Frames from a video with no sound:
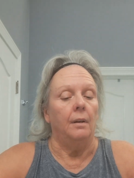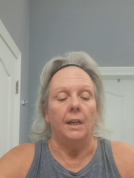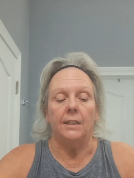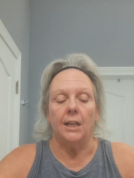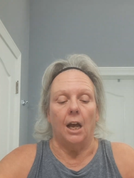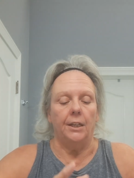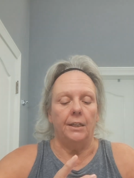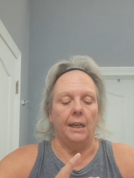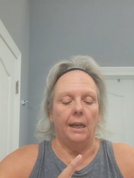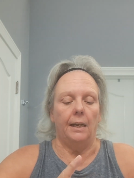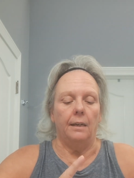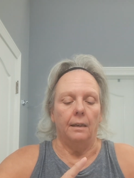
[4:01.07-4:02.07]
That's all you
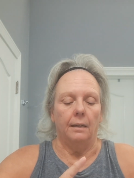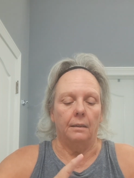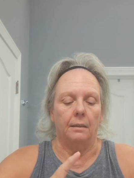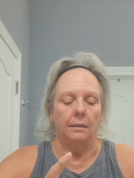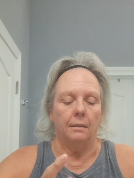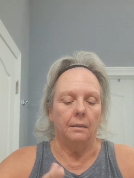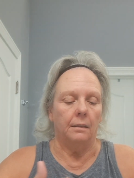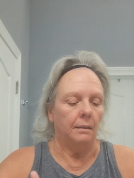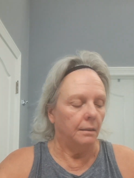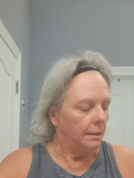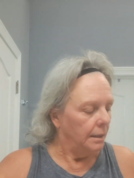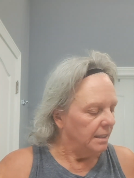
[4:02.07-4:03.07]
need.
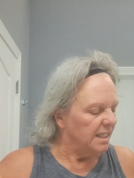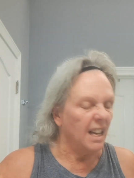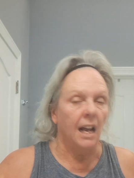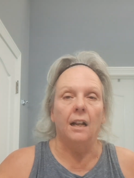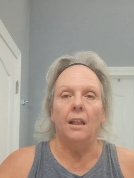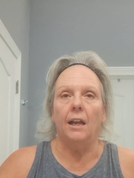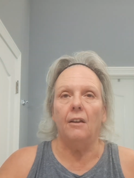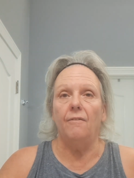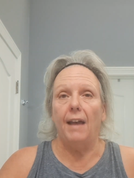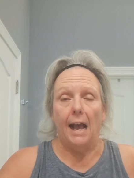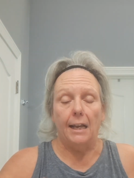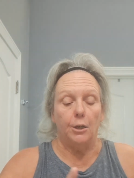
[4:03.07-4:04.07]
It's kind of like a
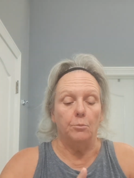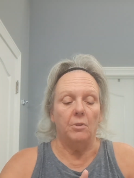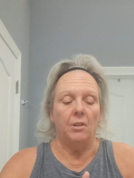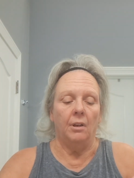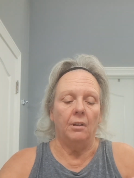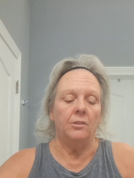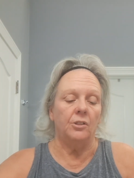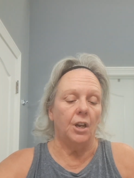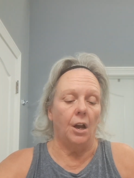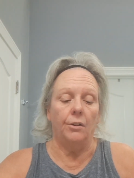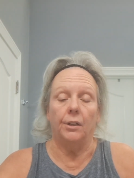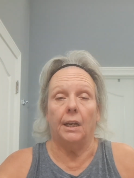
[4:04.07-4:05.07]
vacuum thing,
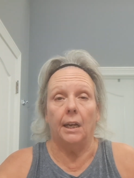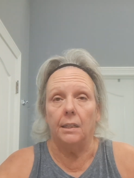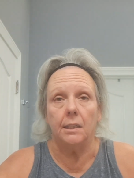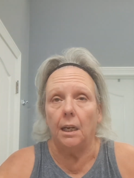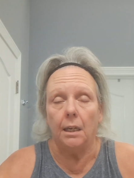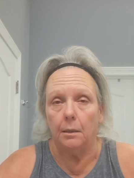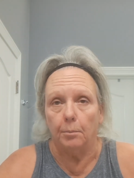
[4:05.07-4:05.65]
so you can't take it